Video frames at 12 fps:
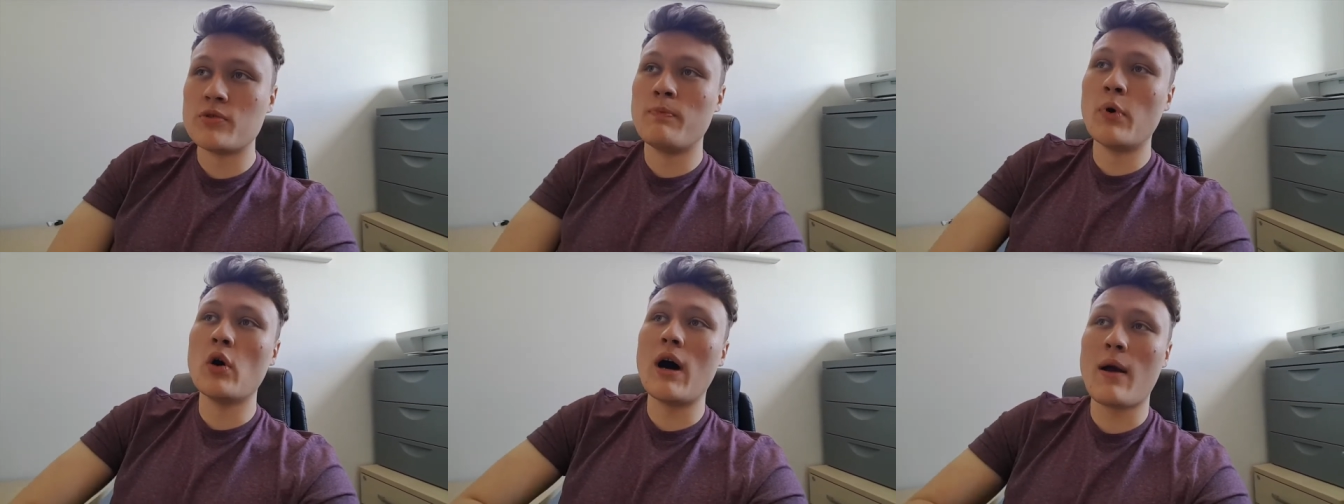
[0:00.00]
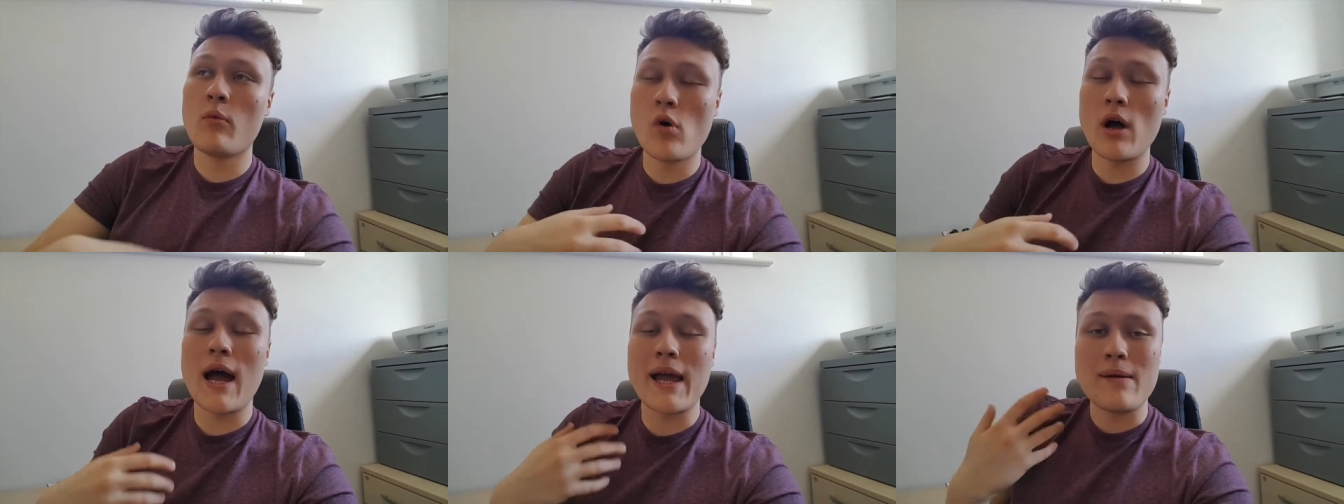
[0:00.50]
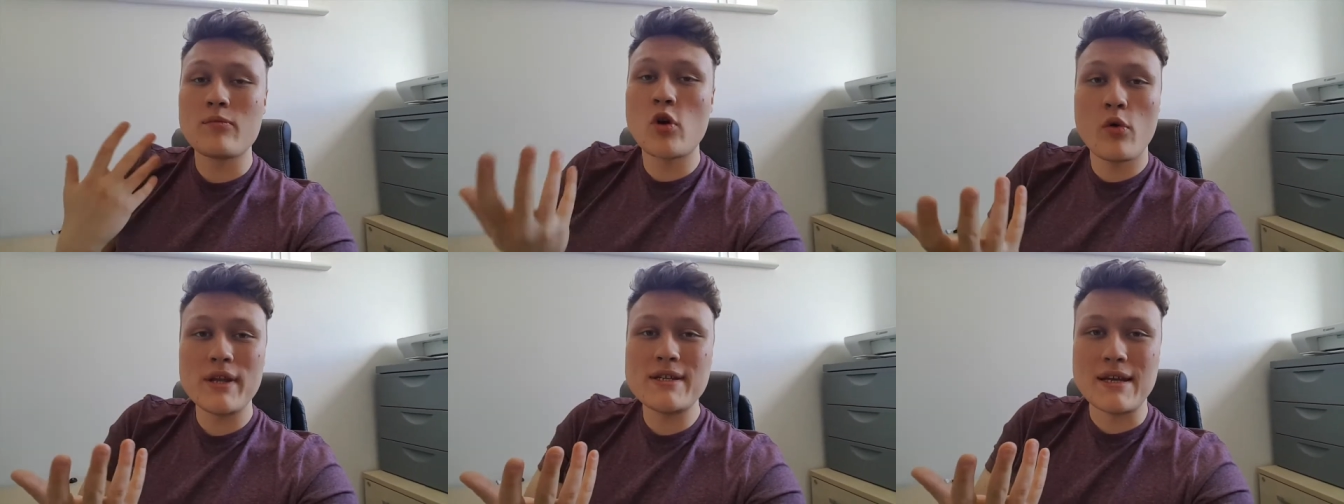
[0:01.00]
but I am
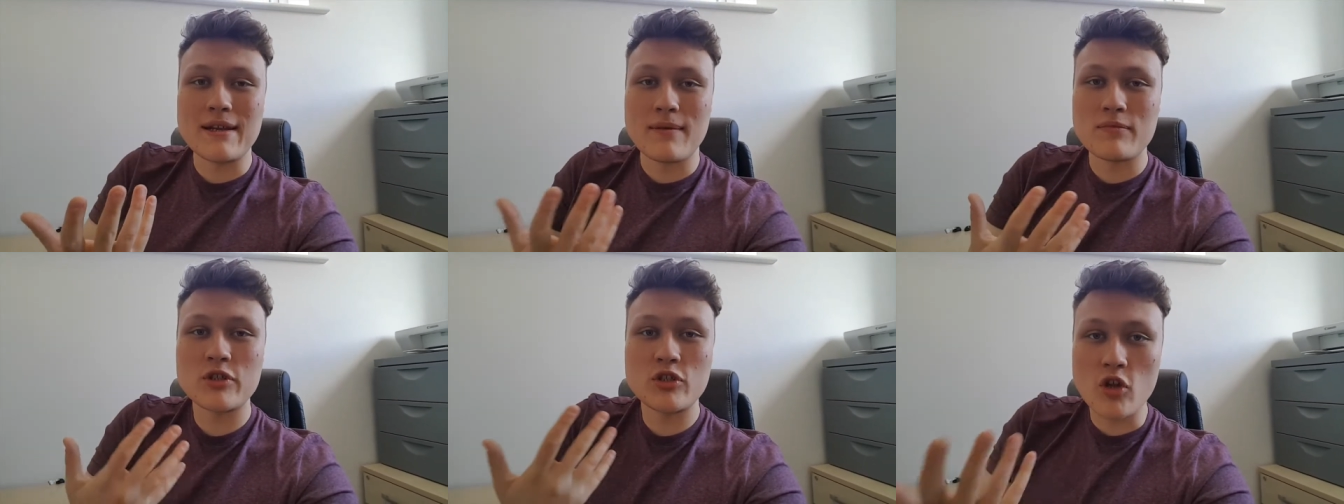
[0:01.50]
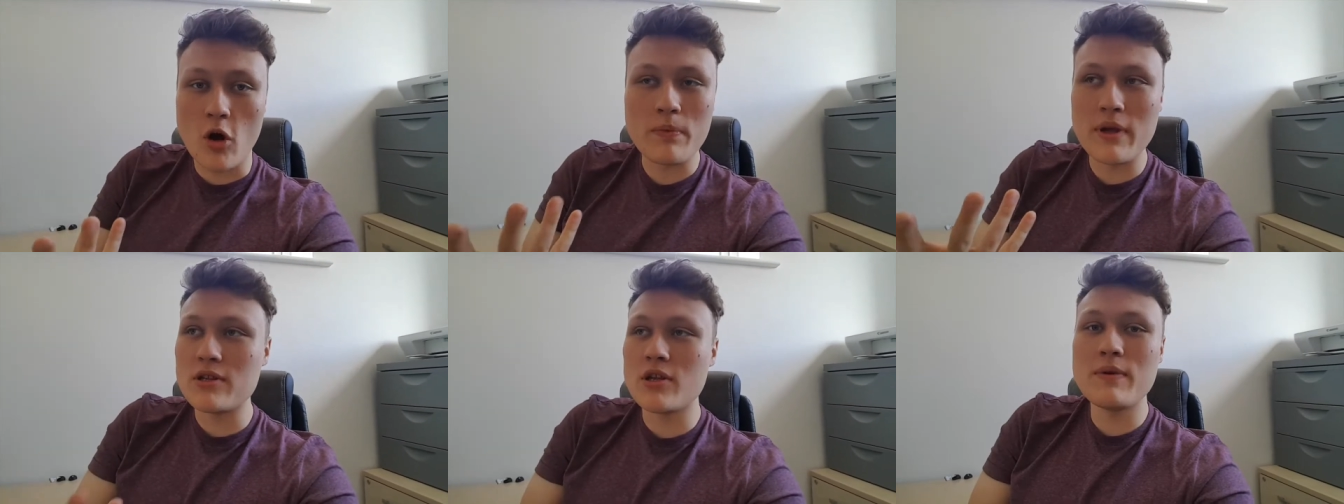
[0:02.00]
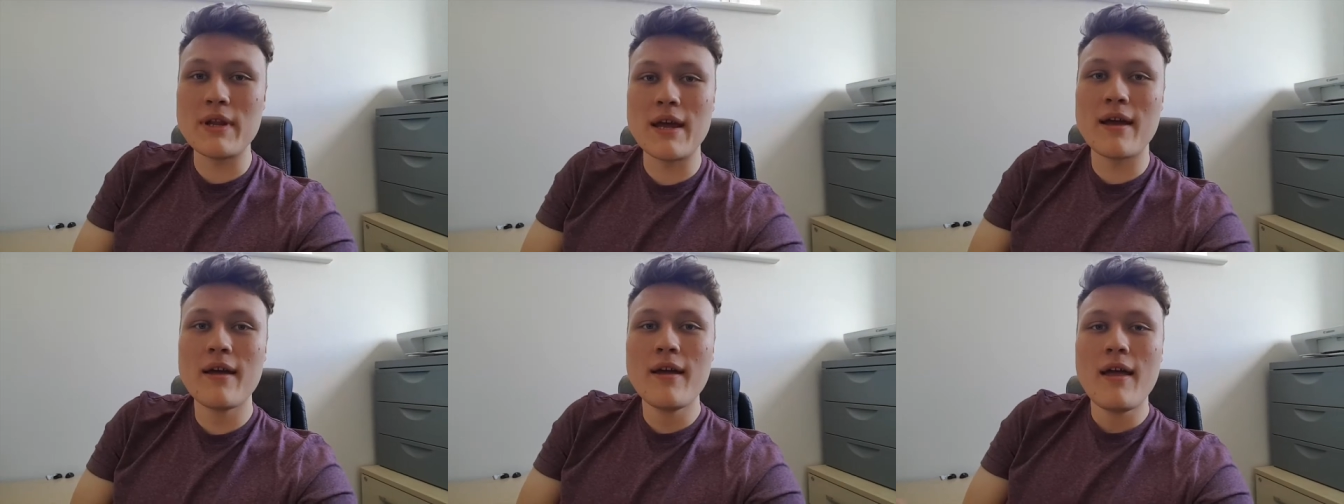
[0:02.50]
quitting, I'm stopping doing it.